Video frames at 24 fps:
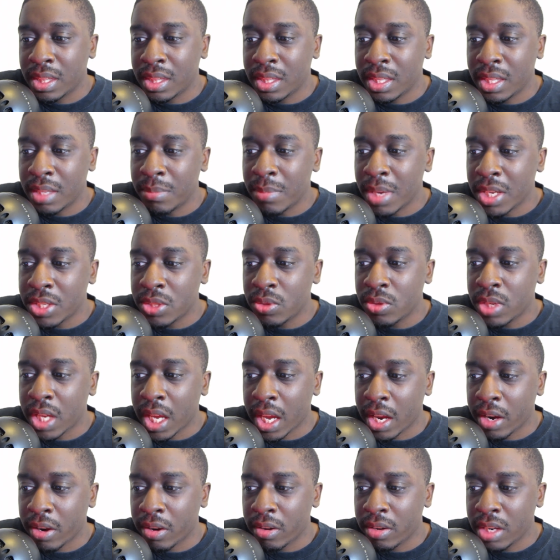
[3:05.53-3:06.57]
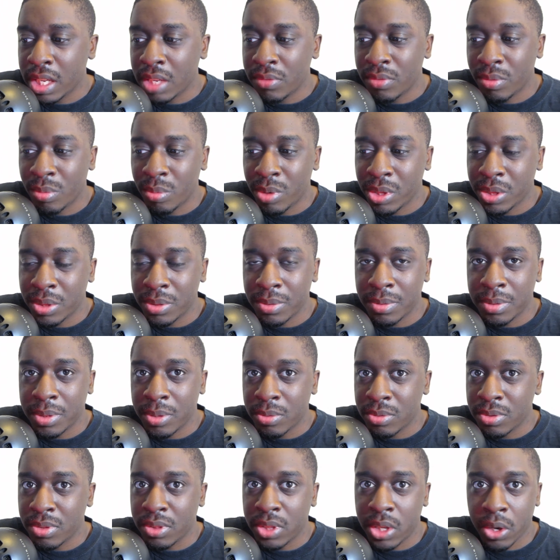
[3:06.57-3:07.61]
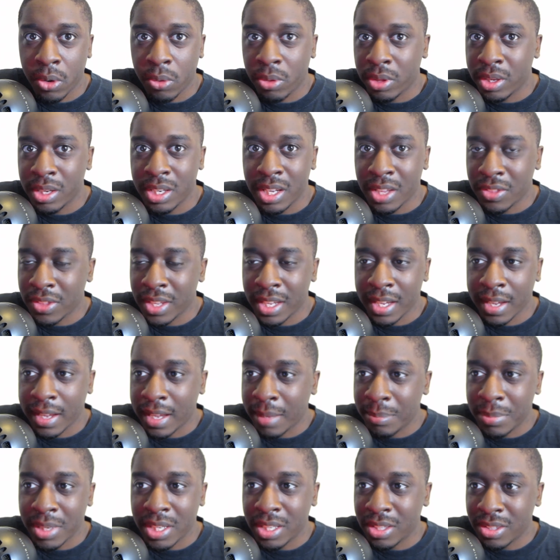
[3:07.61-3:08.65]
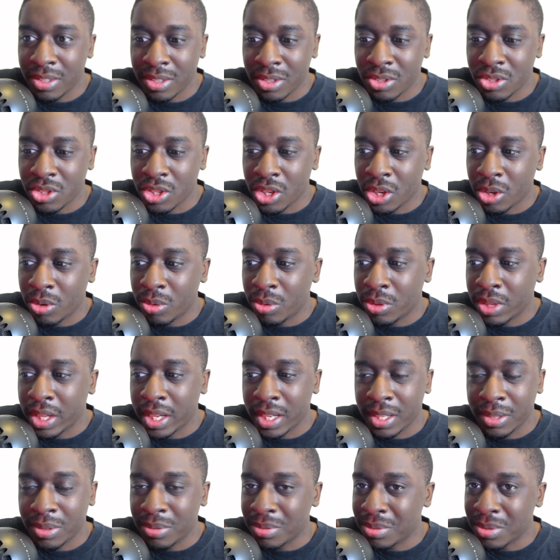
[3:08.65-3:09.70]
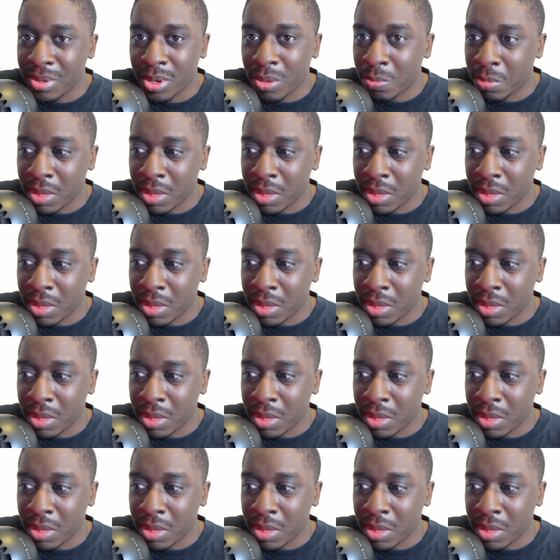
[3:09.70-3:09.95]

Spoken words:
it makes you care even when there's literally nothing happening in the show, like there's no